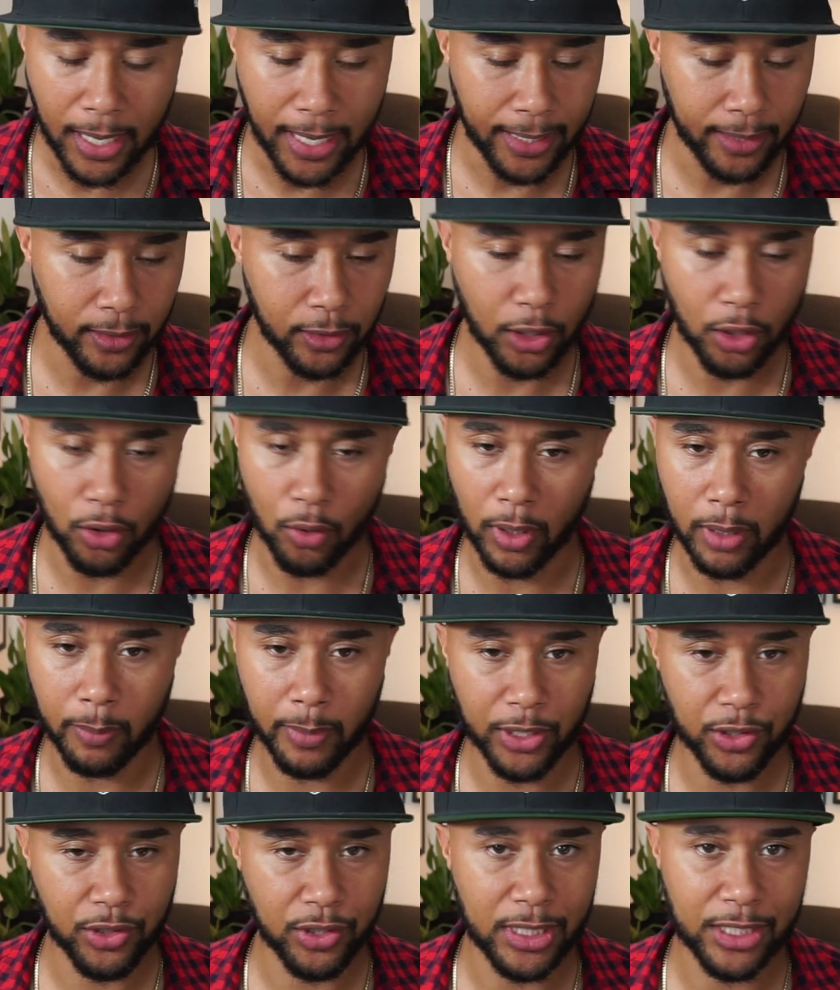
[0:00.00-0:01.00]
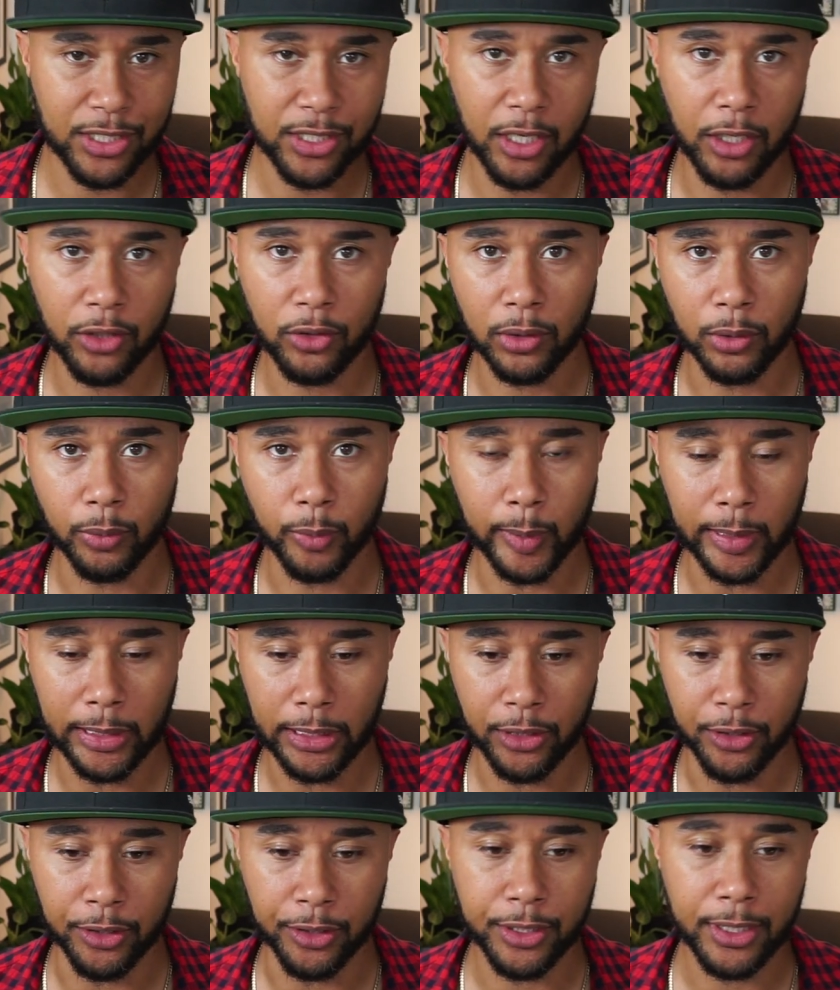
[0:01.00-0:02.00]
and your animations are starting to look
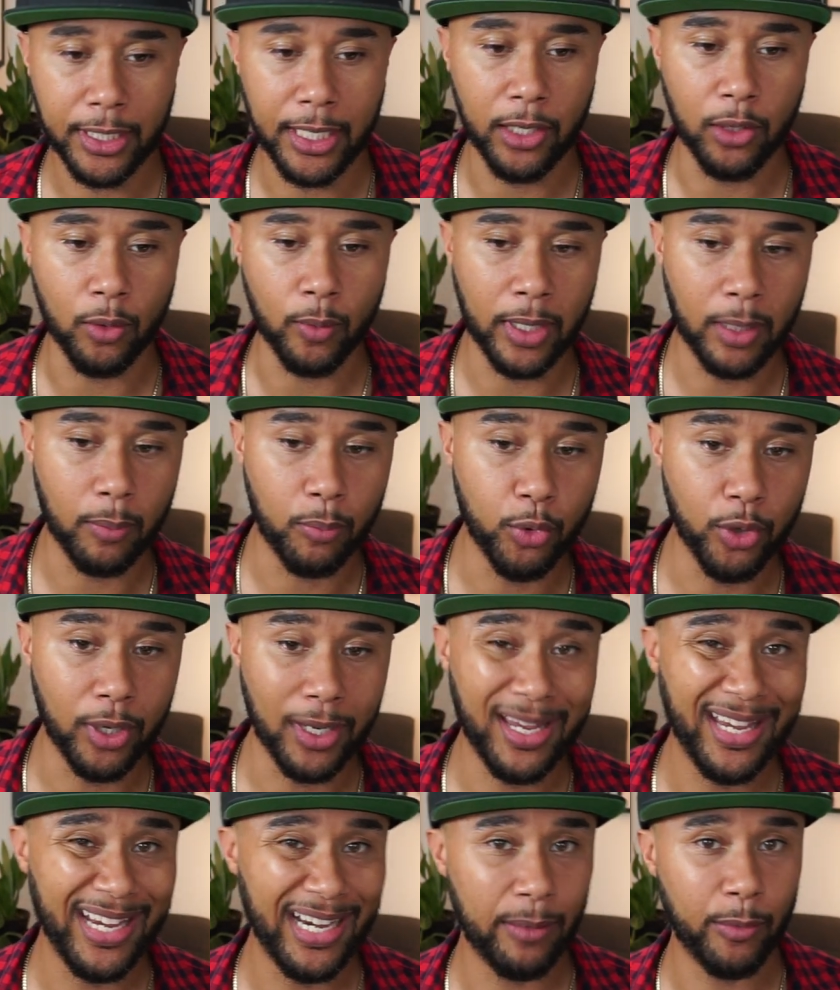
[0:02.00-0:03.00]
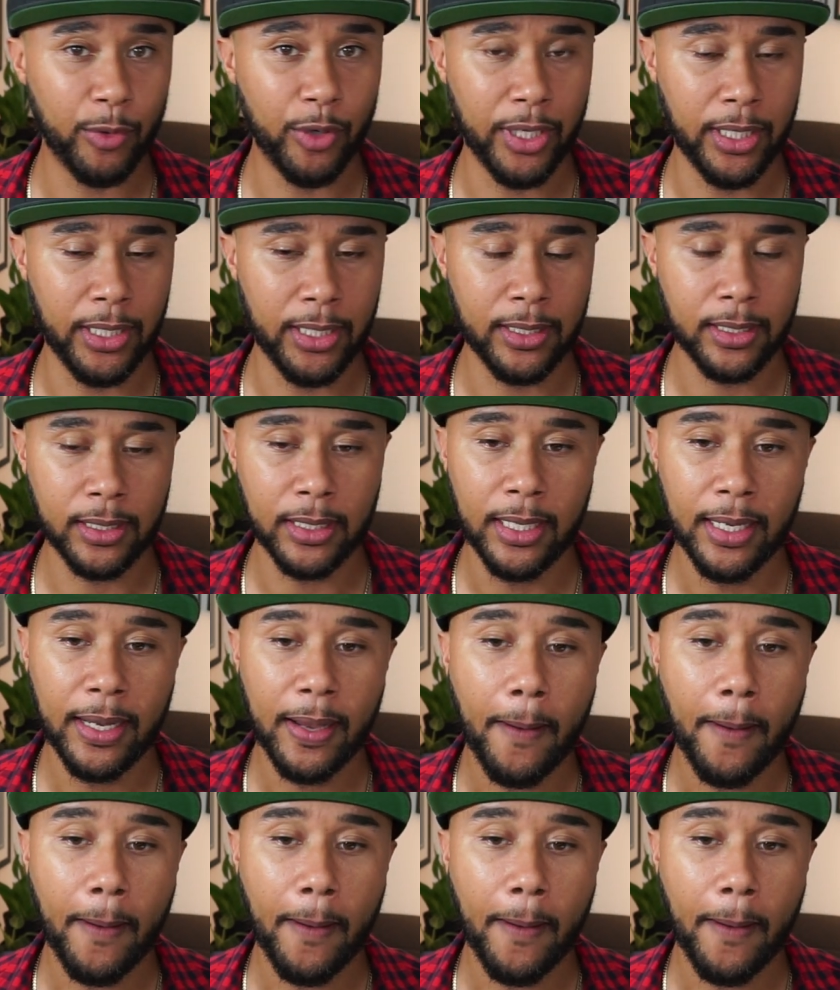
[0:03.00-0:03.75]
really good and you want to put a camera in it,